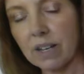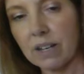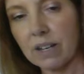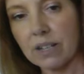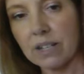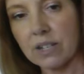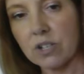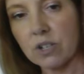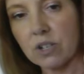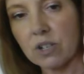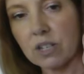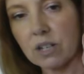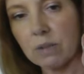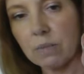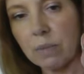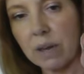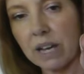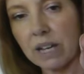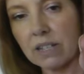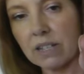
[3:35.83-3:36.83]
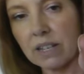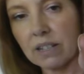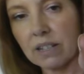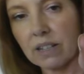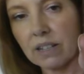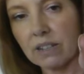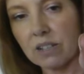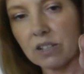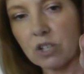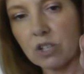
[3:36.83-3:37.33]
It's just amazing
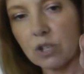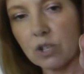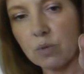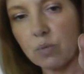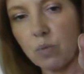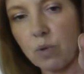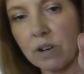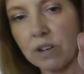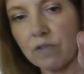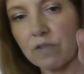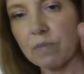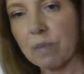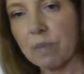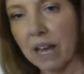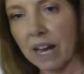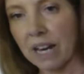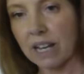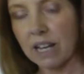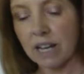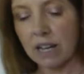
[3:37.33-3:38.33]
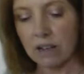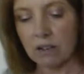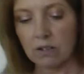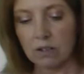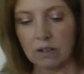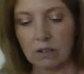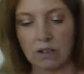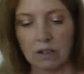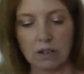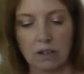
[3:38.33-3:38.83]
that this is just one of many
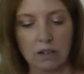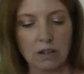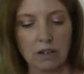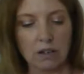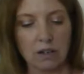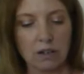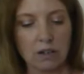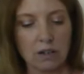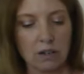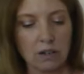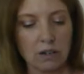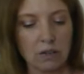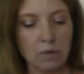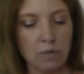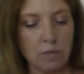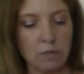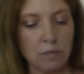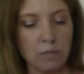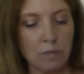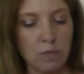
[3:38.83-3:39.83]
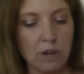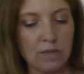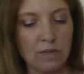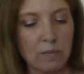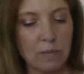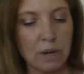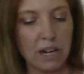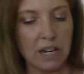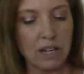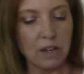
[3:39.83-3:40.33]

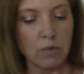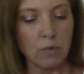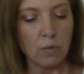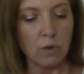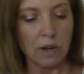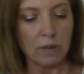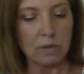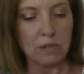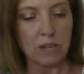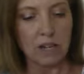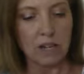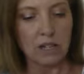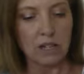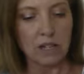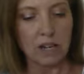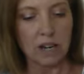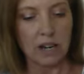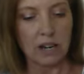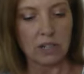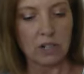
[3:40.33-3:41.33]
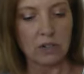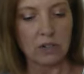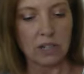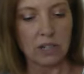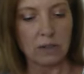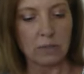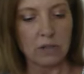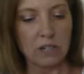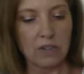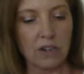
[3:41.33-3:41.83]
websites, actually.
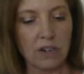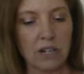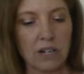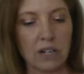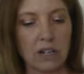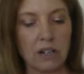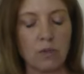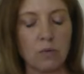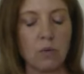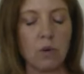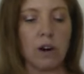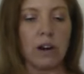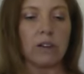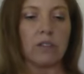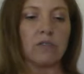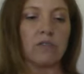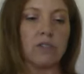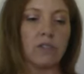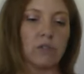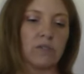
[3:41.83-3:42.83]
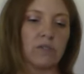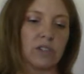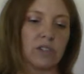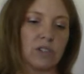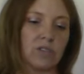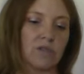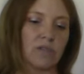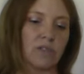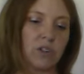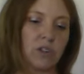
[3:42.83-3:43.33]
Let me see if I can get a wider view of
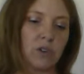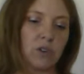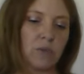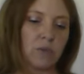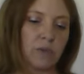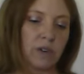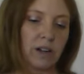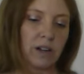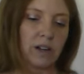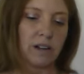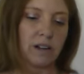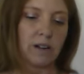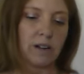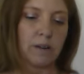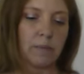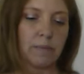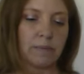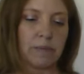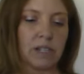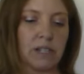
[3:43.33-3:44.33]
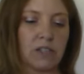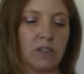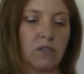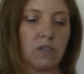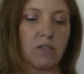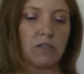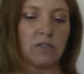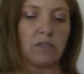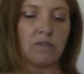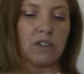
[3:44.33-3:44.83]
this for you. It's
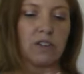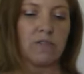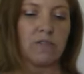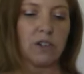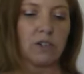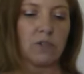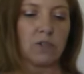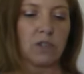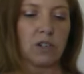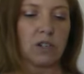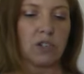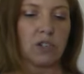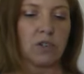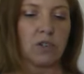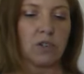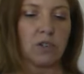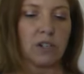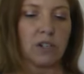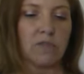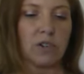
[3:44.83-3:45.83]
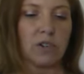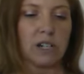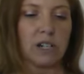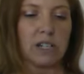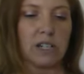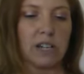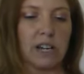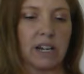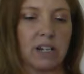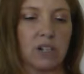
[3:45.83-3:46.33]
called Vivos Assurance for a
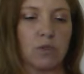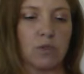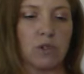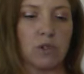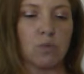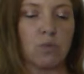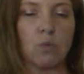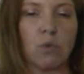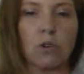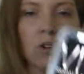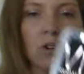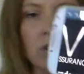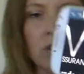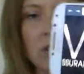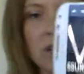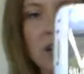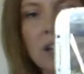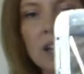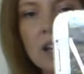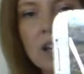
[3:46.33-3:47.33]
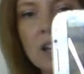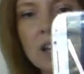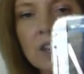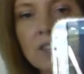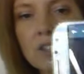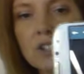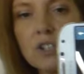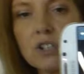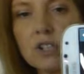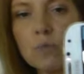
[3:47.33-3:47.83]
Dangerous World.
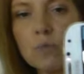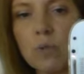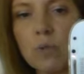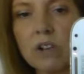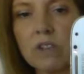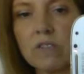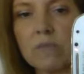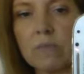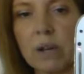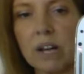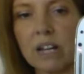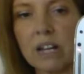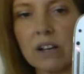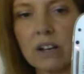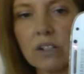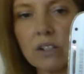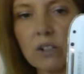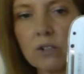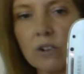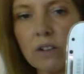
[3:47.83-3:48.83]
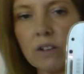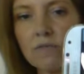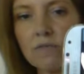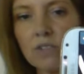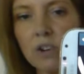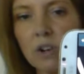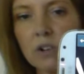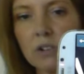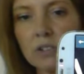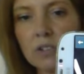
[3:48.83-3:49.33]
This is just one of many underground
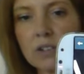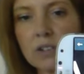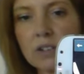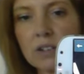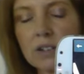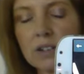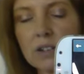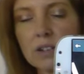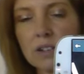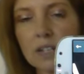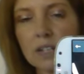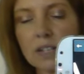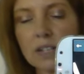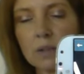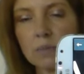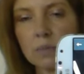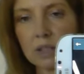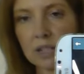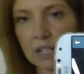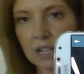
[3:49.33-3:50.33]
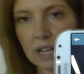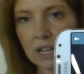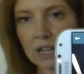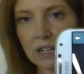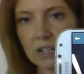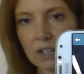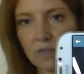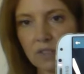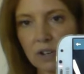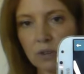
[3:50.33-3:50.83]
vaults that some of the
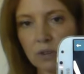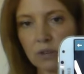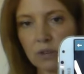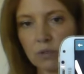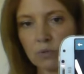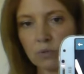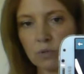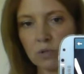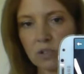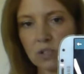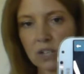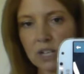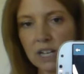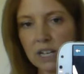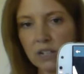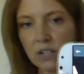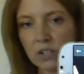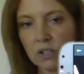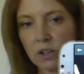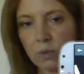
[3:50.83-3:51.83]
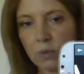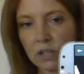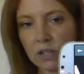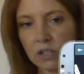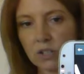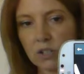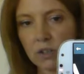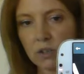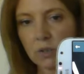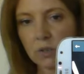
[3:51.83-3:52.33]
kings of the earth will seek to go
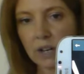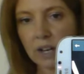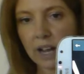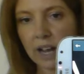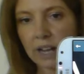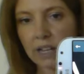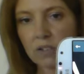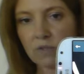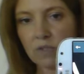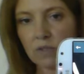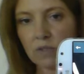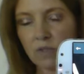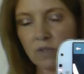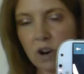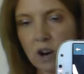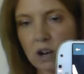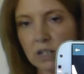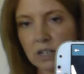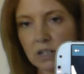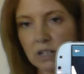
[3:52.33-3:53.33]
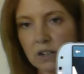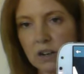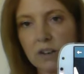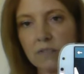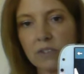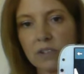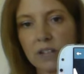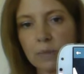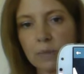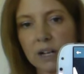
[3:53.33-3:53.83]
into and ask for the rocks to
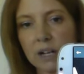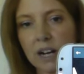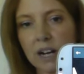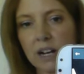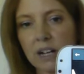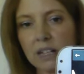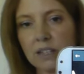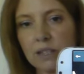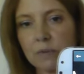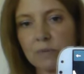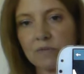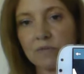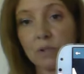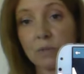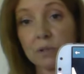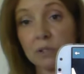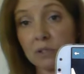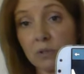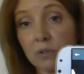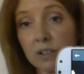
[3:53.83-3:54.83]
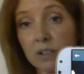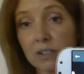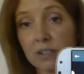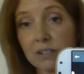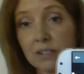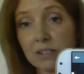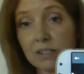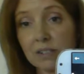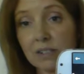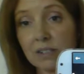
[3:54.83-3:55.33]
cover them and hide them from the Lord.
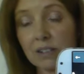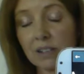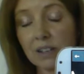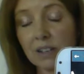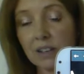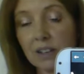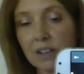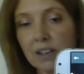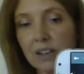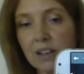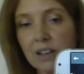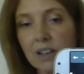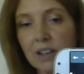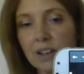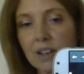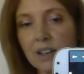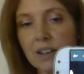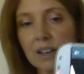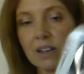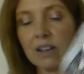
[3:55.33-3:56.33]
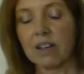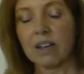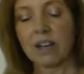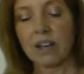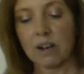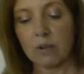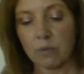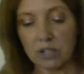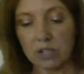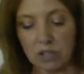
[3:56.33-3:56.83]

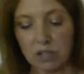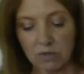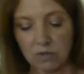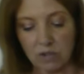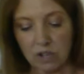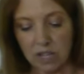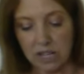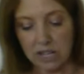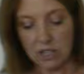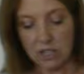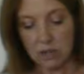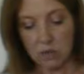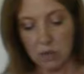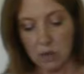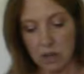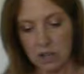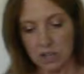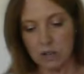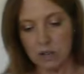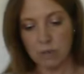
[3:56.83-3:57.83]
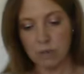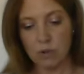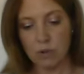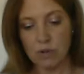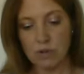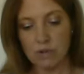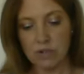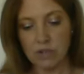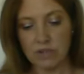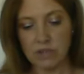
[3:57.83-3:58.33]
And I wanted to read to us
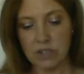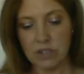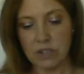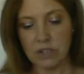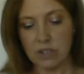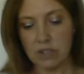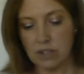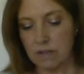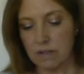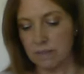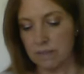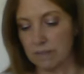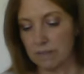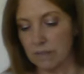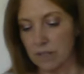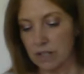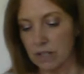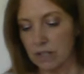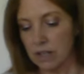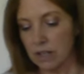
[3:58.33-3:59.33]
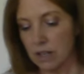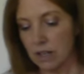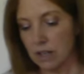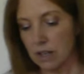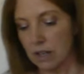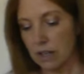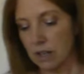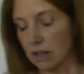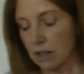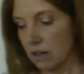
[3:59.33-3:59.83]
proof of this
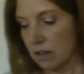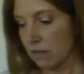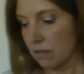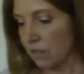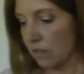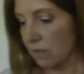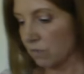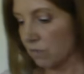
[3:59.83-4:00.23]
from